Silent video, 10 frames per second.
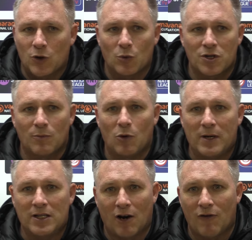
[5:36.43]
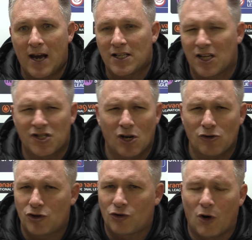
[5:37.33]
Taunton will be direct, they're so
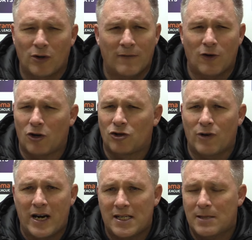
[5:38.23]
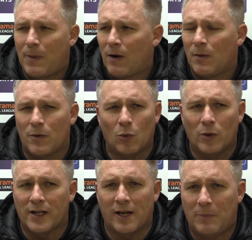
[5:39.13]
strong, they've got a great spirit with
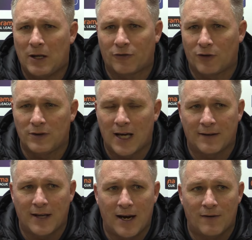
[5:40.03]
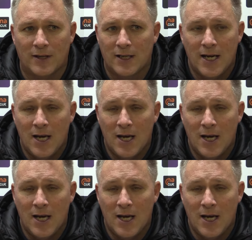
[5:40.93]
all that they've been through down there, and